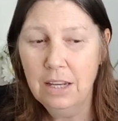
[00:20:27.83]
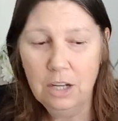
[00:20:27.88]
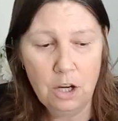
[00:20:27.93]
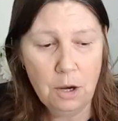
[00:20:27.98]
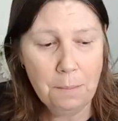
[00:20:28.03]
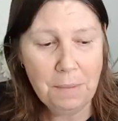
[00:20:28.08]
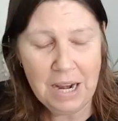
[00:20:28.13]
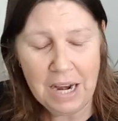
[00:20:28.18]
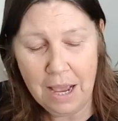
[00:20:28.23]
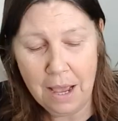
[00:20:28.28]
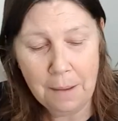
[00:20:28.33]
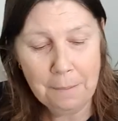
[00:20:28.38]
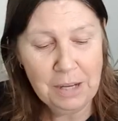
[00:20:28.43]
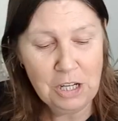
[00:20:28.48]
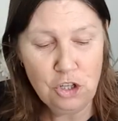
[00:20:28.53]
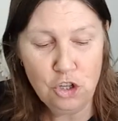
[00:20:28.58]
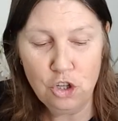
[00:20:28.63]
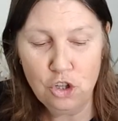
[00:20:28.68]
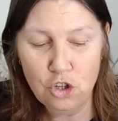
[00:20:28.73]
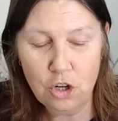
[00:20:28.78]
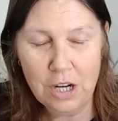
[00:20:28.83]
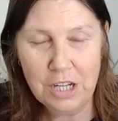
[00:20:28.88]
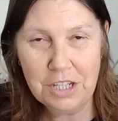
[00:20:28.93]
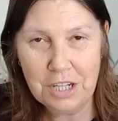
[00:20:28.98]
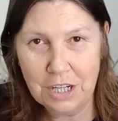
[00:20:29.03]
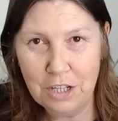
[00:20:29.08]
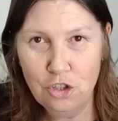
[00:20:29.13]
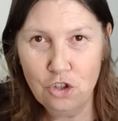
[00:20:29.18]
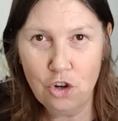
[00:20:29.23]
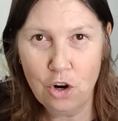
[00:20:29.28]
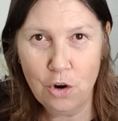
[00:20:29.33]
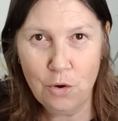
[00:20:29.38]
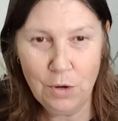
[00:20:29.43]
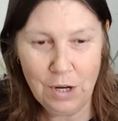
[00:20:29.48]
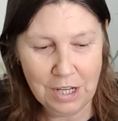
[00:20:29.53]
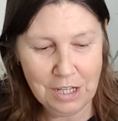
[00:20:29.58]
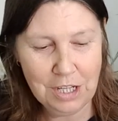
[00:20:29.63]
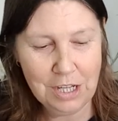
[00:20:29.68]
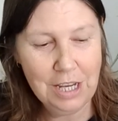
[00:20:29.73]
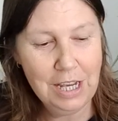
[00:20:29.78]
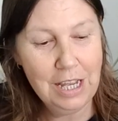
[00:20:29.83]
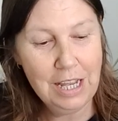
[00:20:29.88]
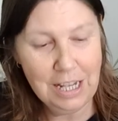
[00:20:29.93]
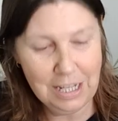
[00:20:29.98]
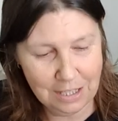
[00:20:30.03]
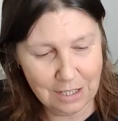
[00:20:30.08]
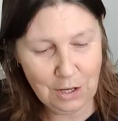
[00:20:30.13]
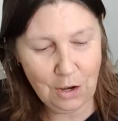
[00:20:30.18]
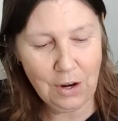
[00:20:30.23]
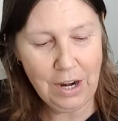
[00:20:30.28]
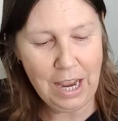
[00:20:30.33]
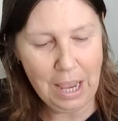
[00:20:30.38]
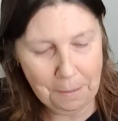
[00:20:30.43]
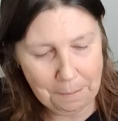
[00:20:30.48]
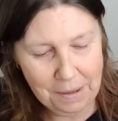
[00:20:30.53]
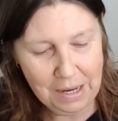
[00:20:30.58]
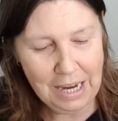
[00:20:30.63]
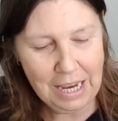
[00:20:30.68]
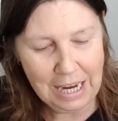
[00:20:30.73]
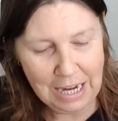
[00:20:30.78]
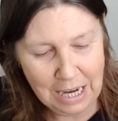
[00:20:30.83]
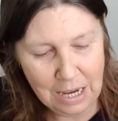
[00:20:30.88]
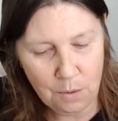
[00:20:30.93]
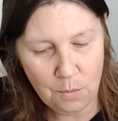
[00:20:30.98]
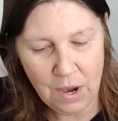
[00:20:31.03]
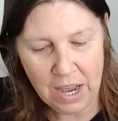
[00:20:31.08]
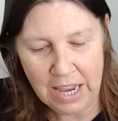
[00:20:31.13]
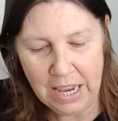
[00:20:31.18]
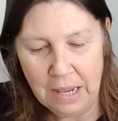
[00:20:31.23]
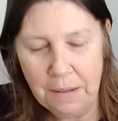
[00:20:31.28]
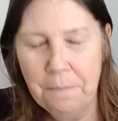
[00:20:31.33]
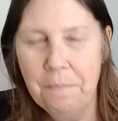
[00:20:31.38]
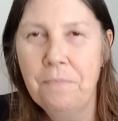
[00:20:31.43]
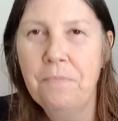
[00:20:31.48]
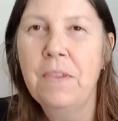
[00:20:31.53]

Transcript: No matter how much you try to control it, it's going to happen anyway.